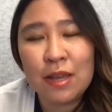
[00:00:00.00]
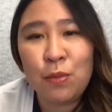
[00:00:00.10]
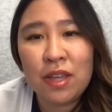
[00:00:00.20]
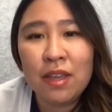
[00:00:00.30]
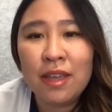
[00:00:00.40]
And
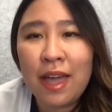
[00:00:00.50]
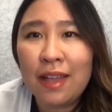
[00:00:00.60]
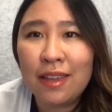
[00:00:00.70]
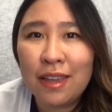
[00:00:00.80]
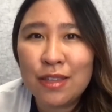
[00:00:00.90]
we can
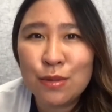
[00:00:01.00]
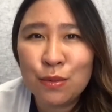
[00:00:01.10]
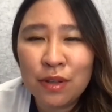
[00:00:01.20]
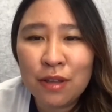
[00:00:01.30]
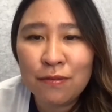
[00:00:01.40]
get kids
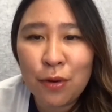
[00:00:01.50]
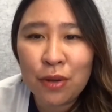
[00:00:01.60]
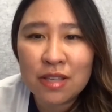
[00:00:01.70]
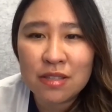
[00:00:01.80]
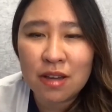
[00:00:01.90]
really
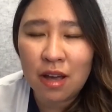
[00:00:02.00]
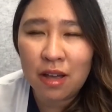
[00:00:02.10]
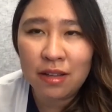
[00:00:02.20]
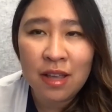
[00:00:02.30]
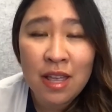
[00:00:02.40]
focused
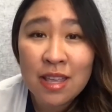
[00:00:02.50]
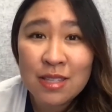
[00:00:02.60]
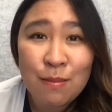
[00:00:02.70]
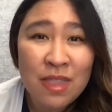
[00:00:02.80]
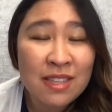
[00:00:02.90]
on
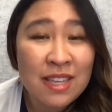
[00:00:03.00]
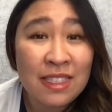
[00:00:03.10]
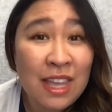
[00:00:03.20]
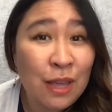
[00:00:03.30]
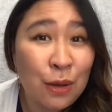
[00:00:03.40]
some things
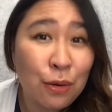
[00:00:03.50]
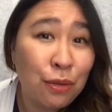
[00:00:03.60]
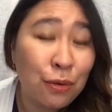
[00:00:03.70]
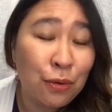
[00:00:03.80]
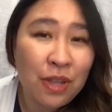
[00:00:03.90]
that they go
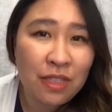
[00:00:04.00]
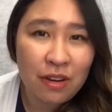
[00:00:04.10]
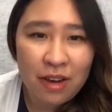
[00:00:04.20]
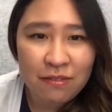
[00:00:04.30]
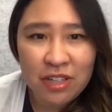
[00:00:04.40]
through in
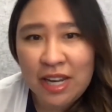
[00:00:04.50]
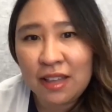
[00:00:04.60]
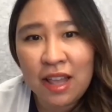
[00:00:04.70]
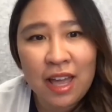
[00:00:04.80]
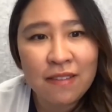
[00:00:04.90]
their everyday
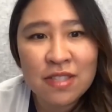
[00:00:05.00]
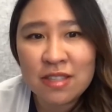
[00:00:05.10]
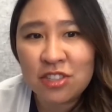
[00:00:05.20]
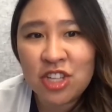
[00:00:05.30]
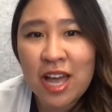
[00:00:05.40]
lives,
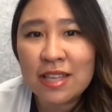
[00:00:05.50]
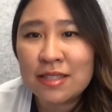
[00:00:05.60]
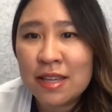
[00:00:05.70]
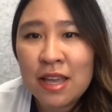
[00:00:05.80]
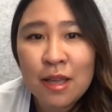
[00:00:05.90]
such as